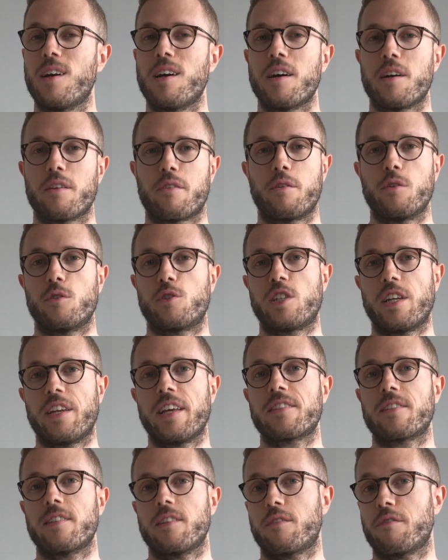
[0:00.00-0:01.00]
The
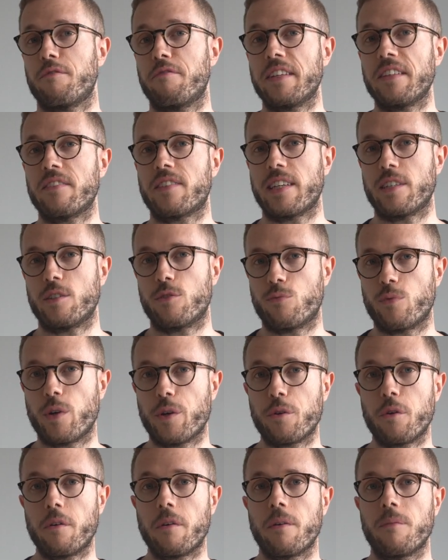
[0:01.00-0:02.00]
Genesis Vintage
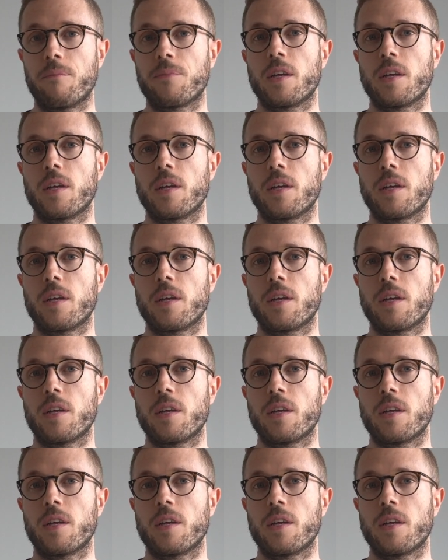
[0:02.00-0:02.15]
Runner